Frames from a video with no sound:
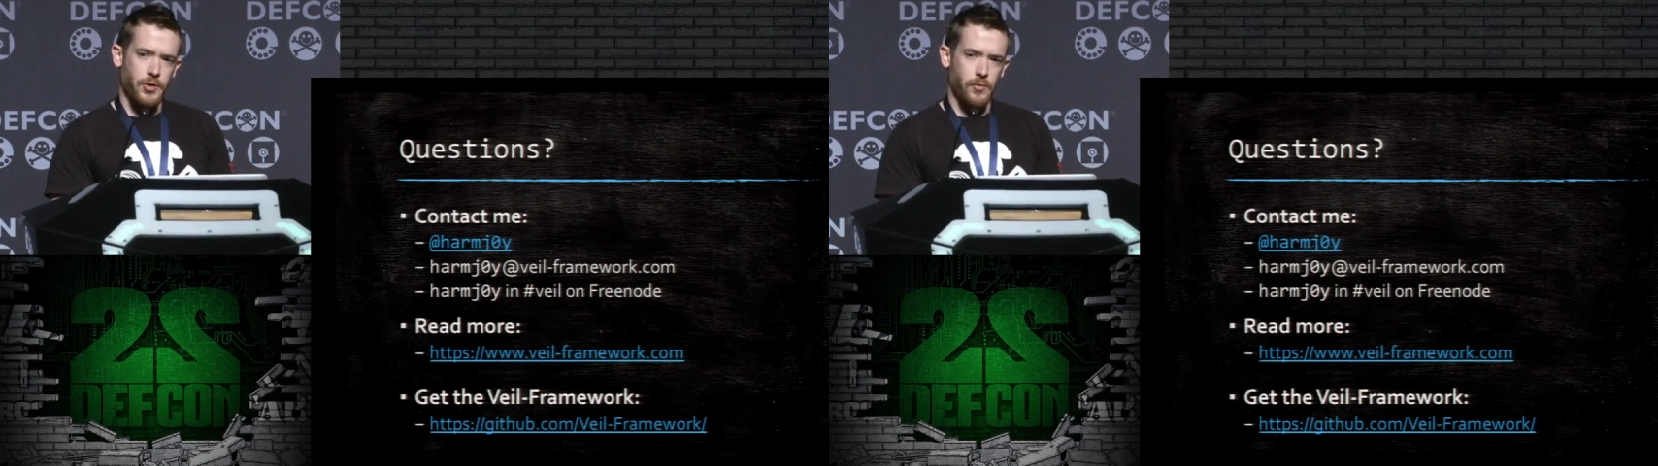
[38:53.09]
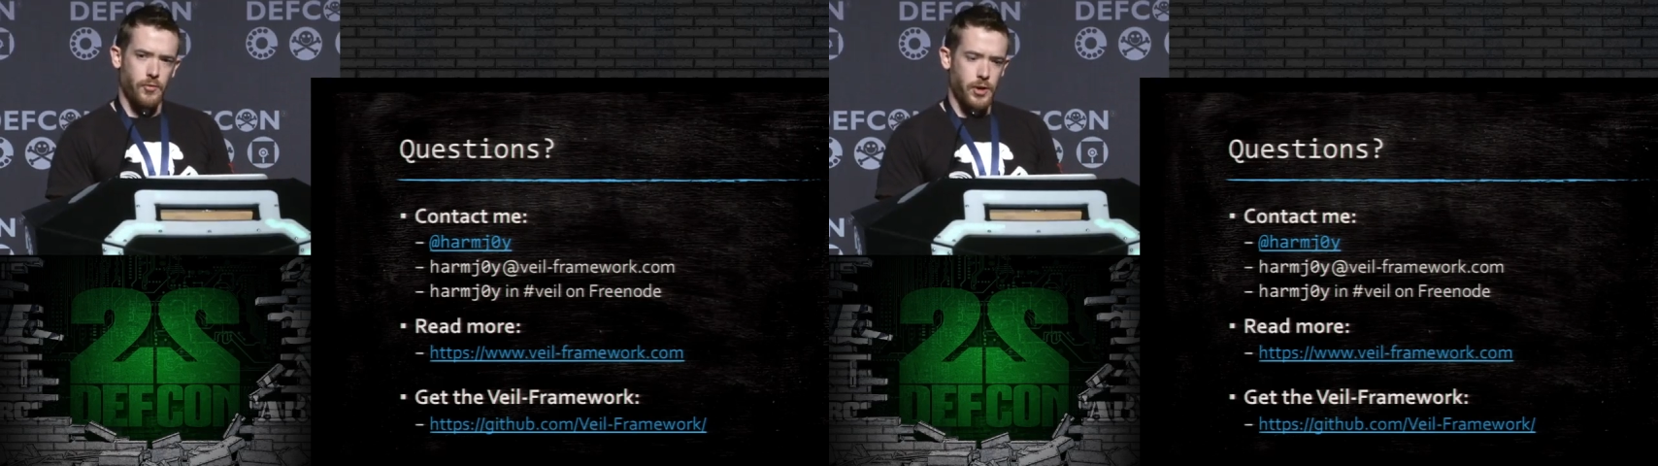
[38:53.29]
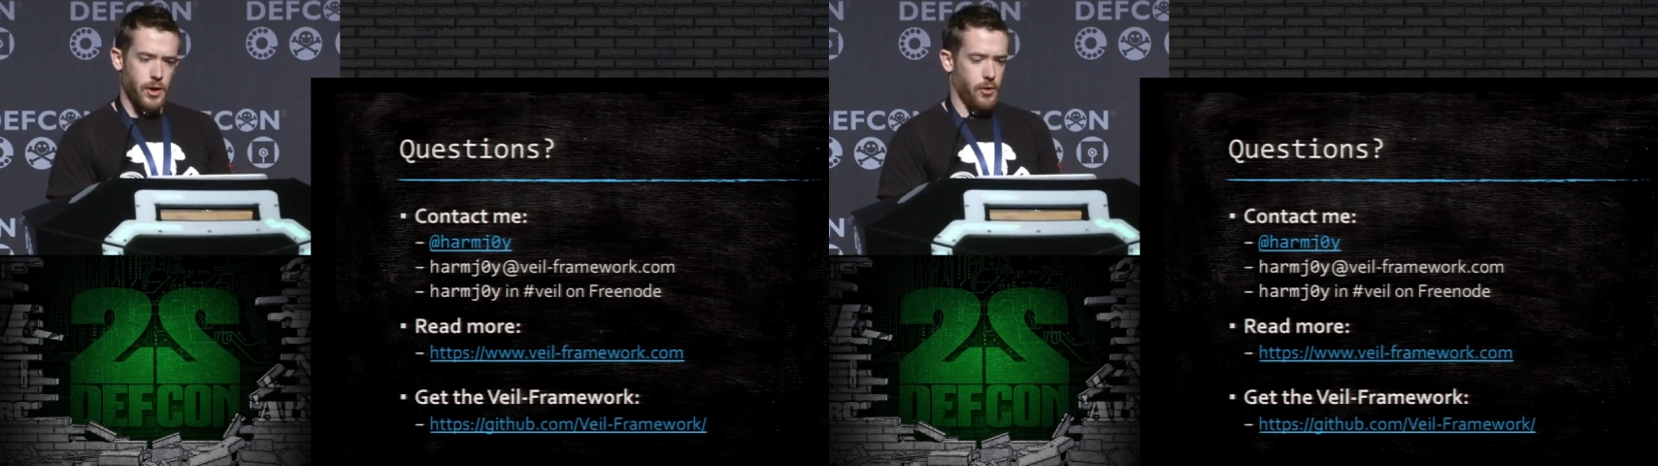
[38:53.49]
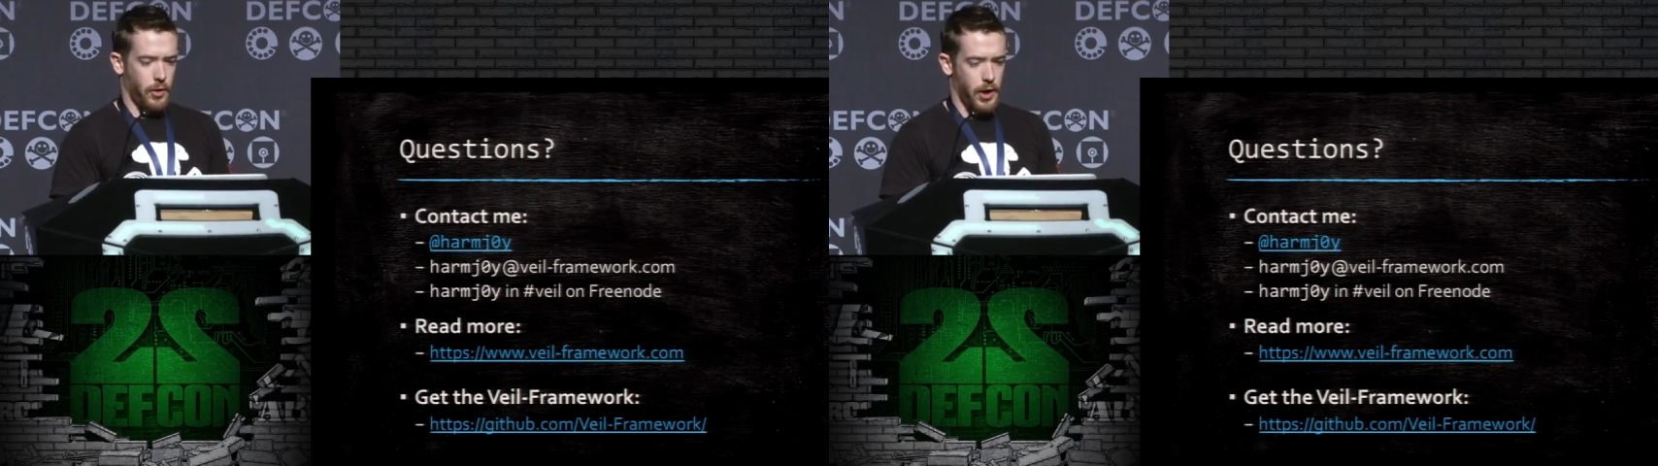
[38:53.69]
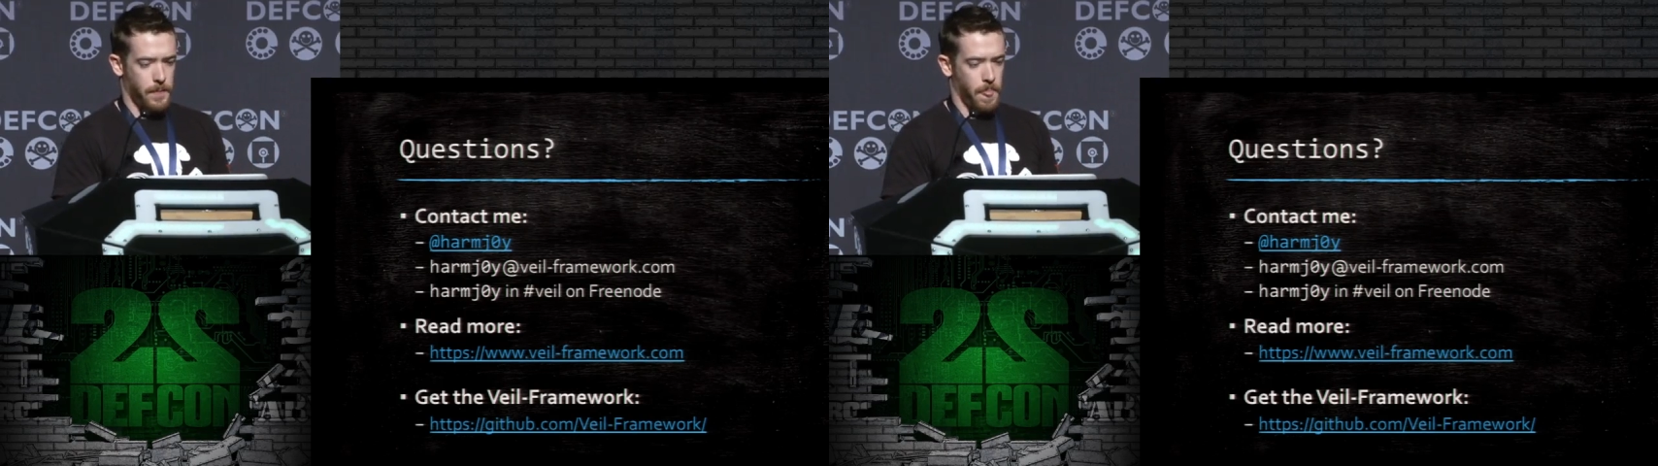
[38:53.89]
on Freenode a
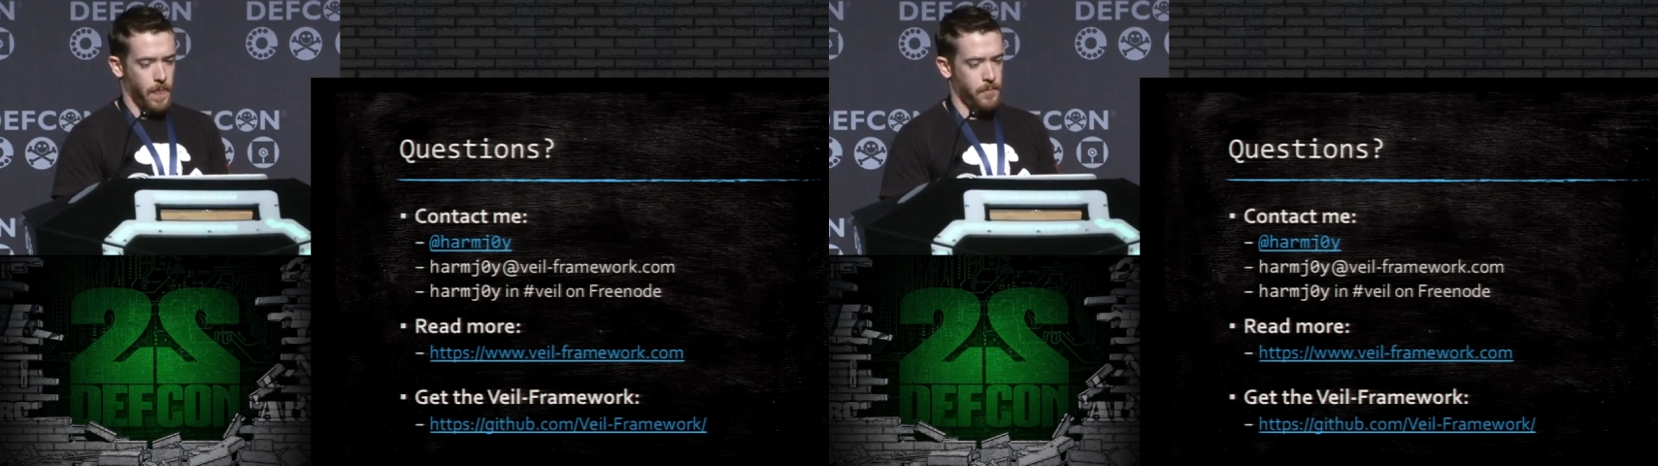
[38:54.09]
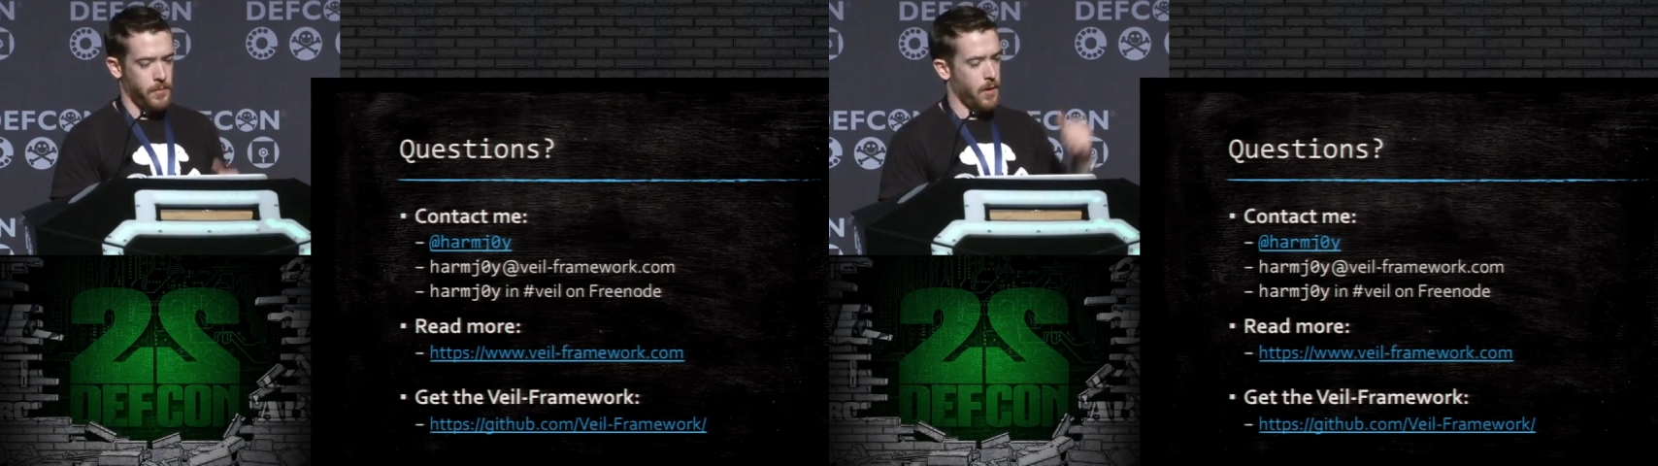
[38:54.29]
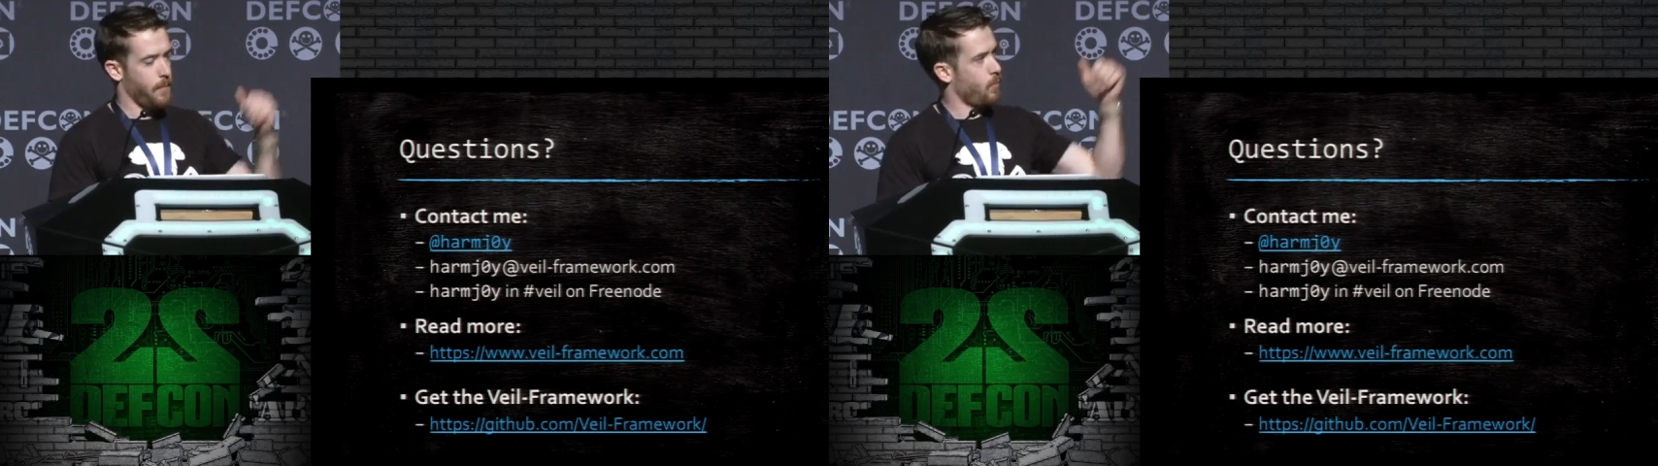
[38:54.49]
lot.